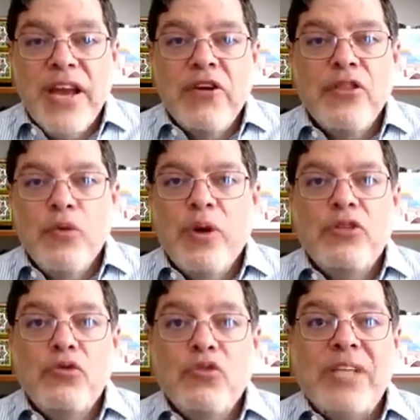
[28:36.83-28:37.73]
They are the
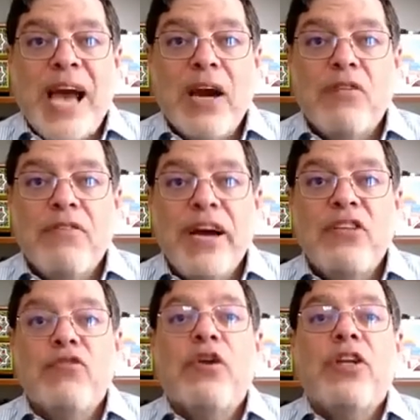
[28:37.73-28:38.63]
ones who
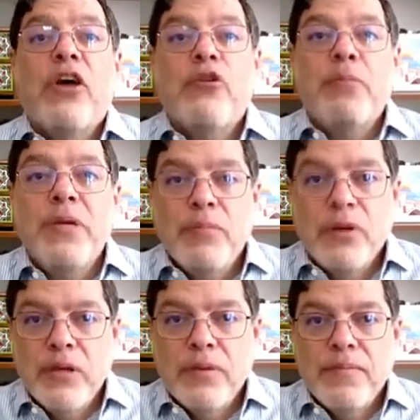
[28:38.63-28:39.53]
sacrificed for another
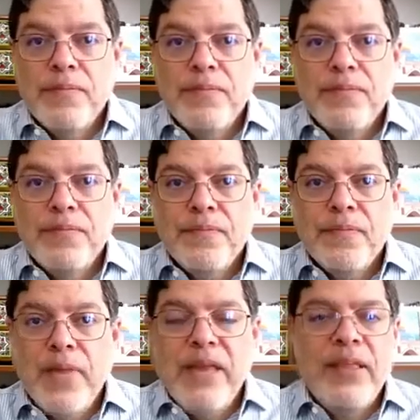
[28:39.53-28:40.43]
people,
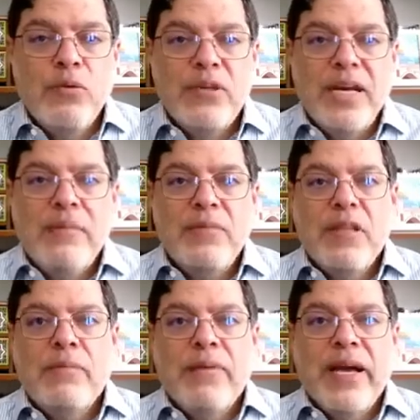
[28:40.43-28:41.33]
and they were stabbed
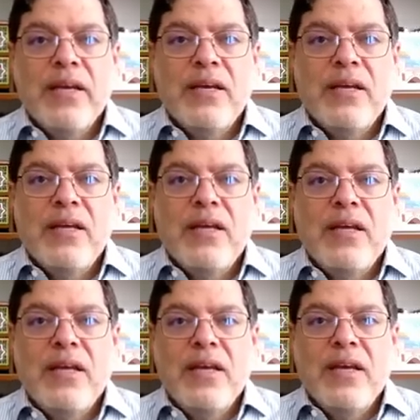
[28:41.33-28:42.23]
in the back.
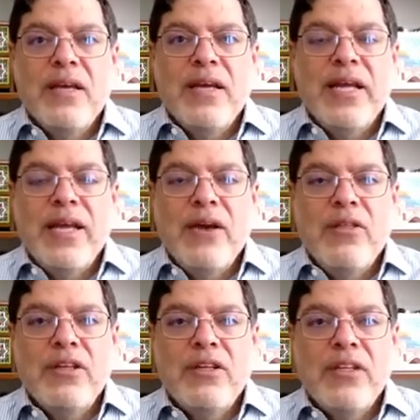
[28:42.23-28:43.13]
And now
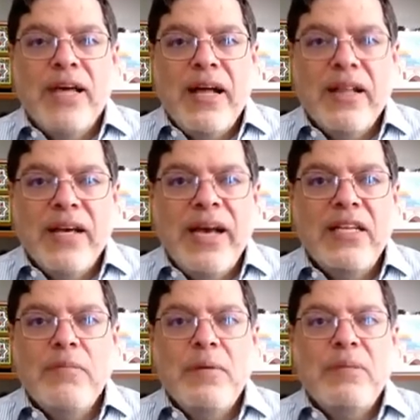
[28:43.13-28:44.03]
the
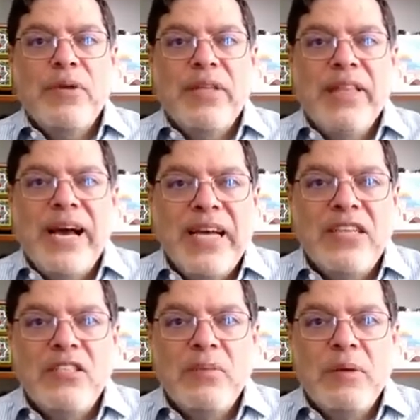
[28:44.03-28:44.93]
Al-Qaeda people and the
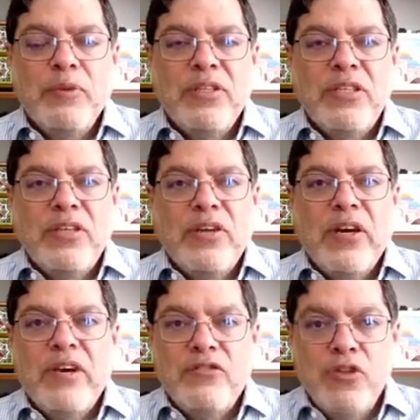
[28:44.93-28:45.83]
ISIS people in
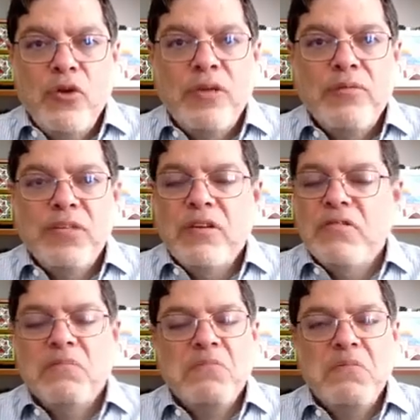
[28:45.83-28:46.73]
Syria have shown
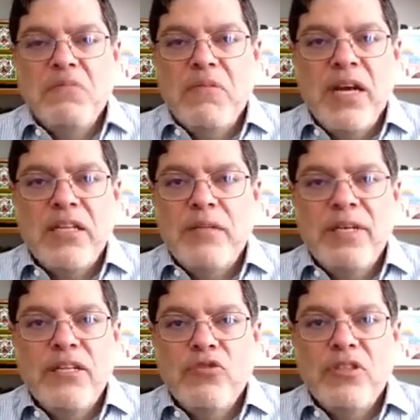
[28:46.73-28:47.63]
themselves not to
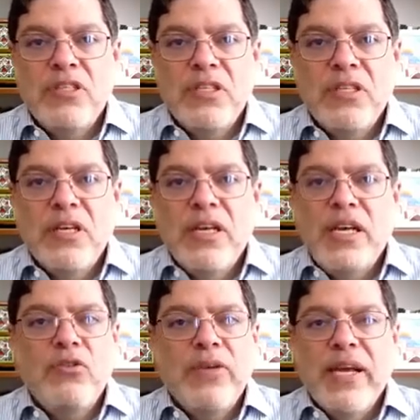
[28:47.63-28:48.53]
be interested
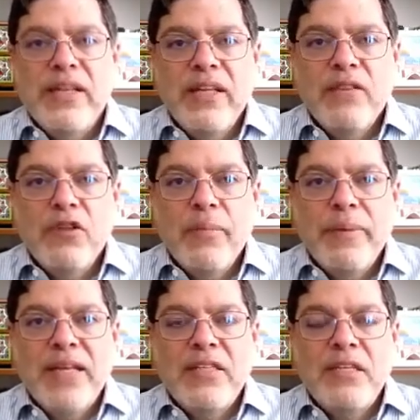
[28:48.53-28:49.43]
in doing anything for the
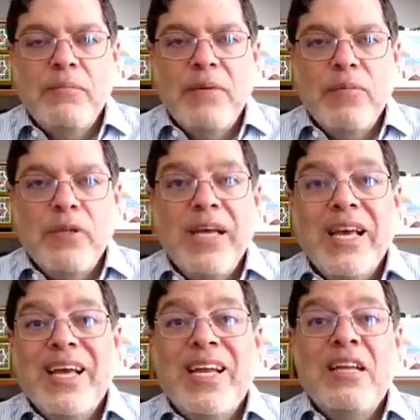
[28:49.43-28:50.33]
Palestinian people,
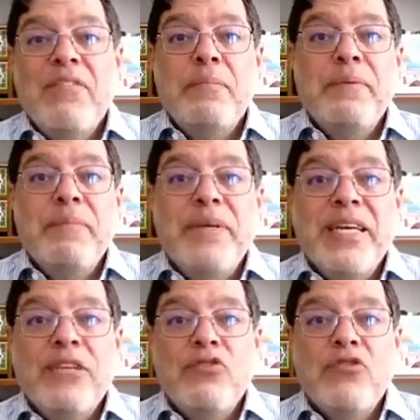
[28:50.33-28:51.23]
and not even
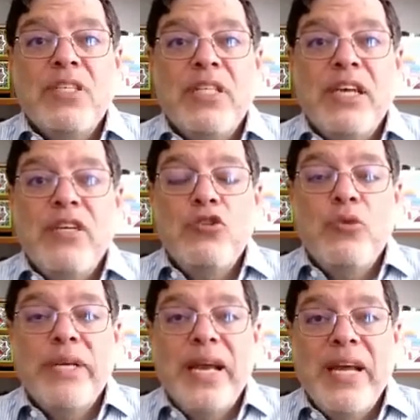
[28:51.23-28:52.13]
being interested in
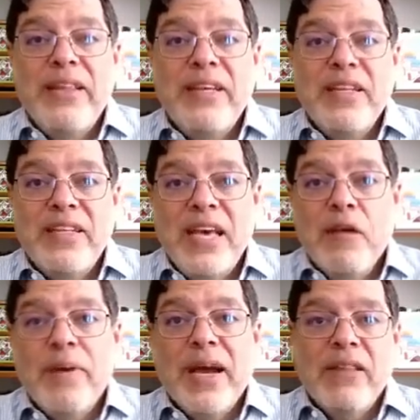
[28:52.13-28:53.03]
doing anything to
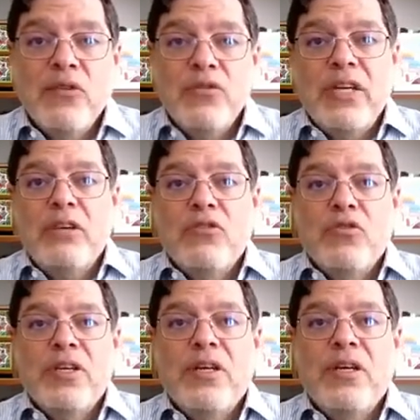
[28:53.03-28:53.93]
take back their own
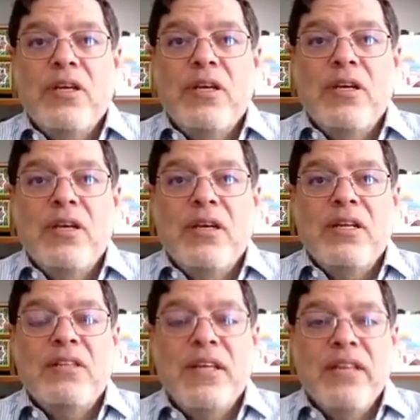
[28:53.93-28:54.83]
territory.
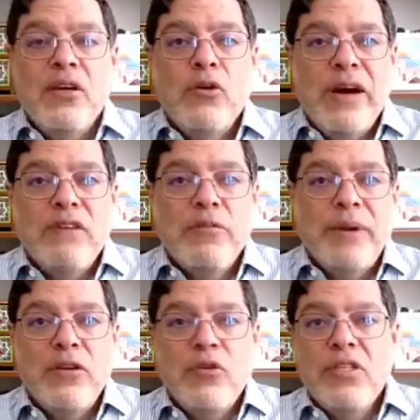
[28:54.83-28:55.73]
Instead, they go after
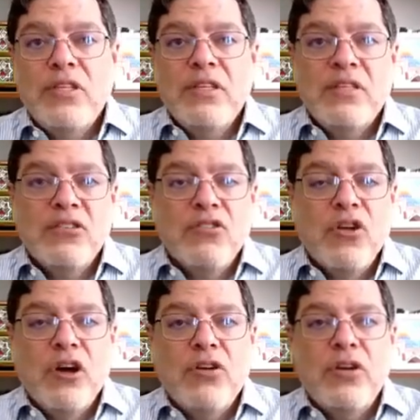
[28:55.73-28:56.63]
minorities and
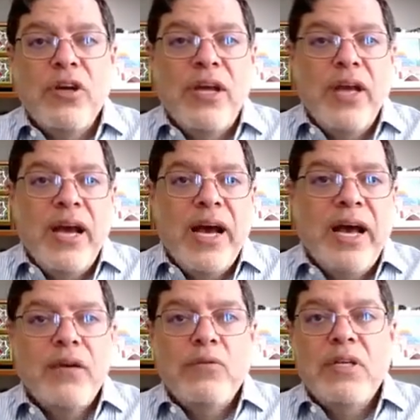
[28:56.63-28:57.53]
slaughter
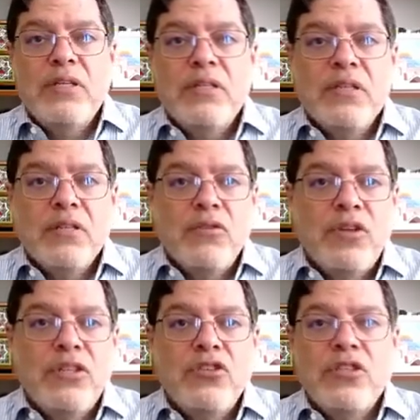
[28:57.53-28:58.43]
Alawites and
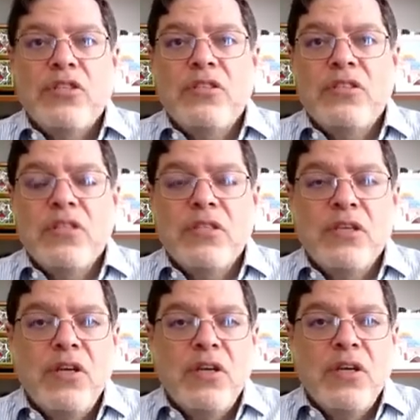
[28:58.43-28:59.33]
Christians
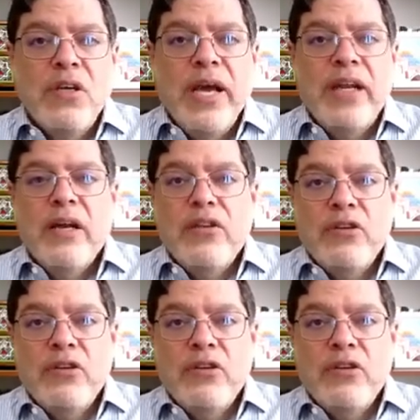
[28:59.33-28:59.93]
and